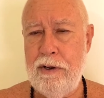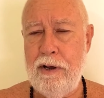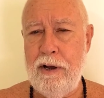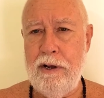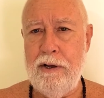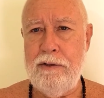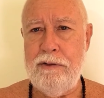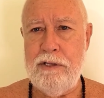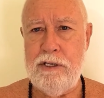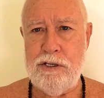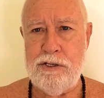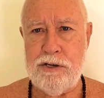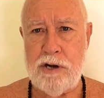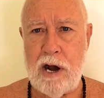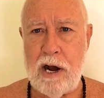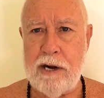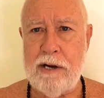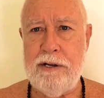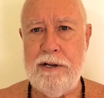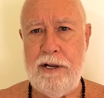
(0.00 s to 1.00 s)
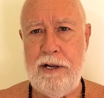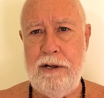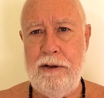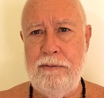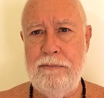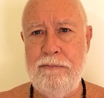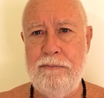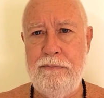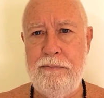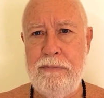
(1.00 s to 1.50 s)
uh, the Shakti,
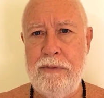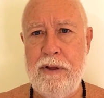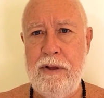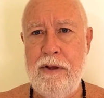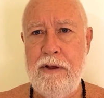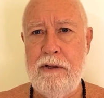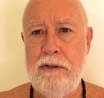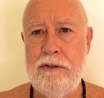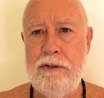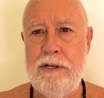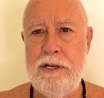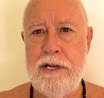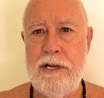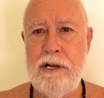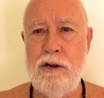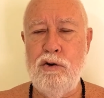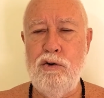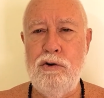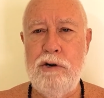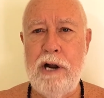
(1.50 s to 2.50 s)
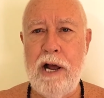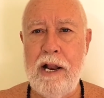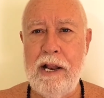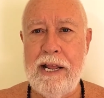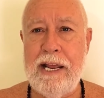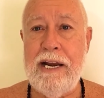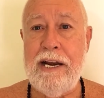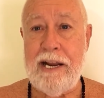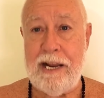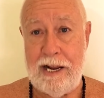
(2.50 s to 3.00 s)
the
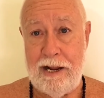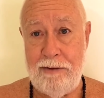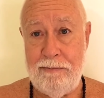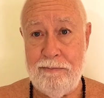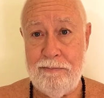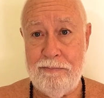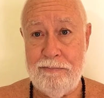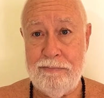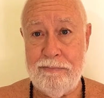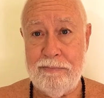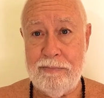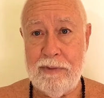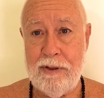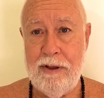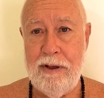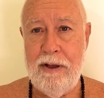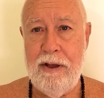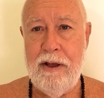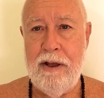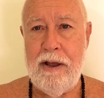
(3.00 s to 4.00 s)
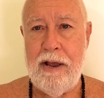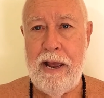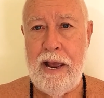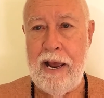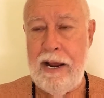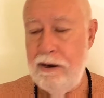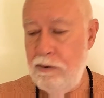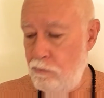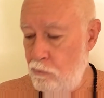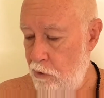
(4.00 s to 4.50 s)
Kundalini.
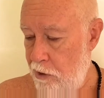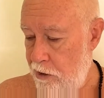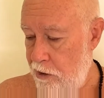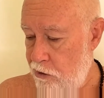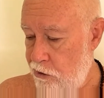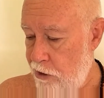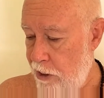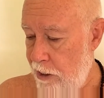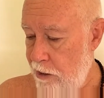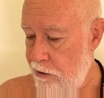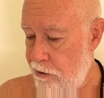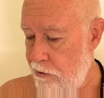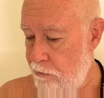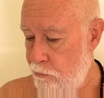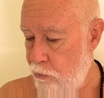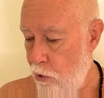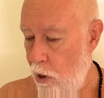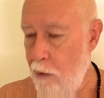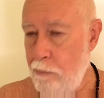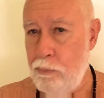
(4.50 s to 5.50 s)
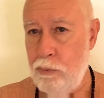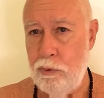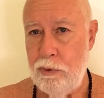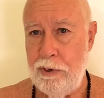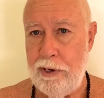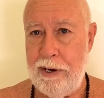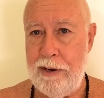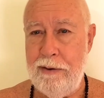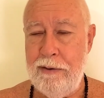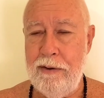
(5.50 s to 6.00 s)
And when chanted
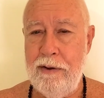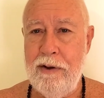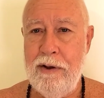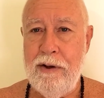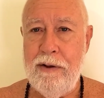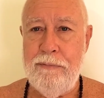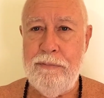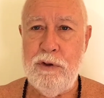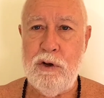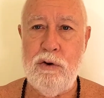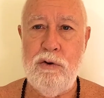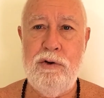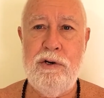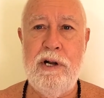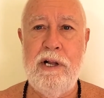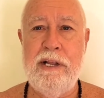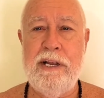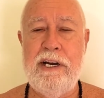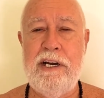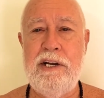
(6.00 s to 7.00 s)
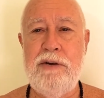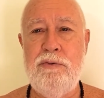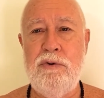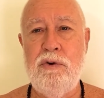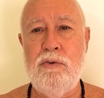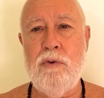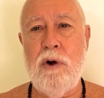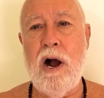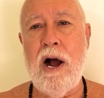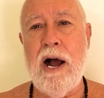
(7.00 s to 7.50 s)
properly, the Kundalini will
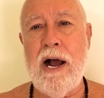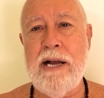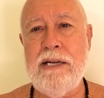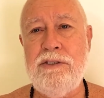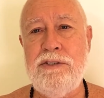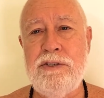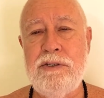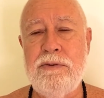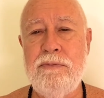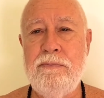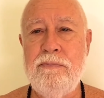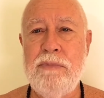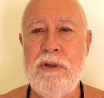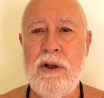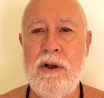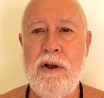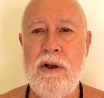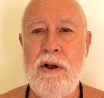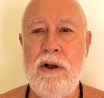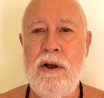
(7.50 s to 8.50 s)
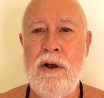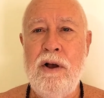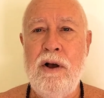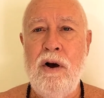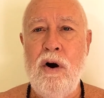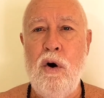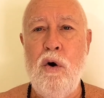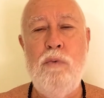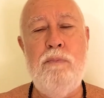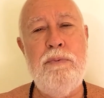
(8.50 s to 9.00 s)
rise,
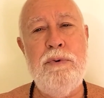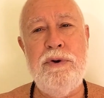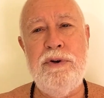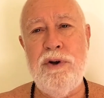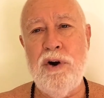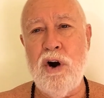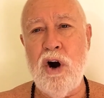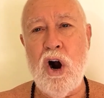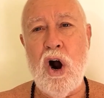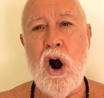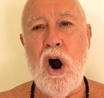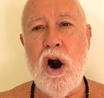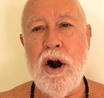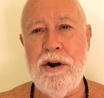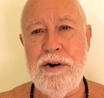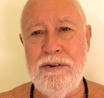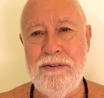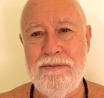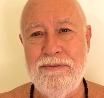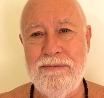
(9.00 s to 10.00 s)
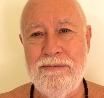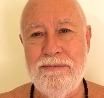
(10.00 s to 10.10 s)
open your heart.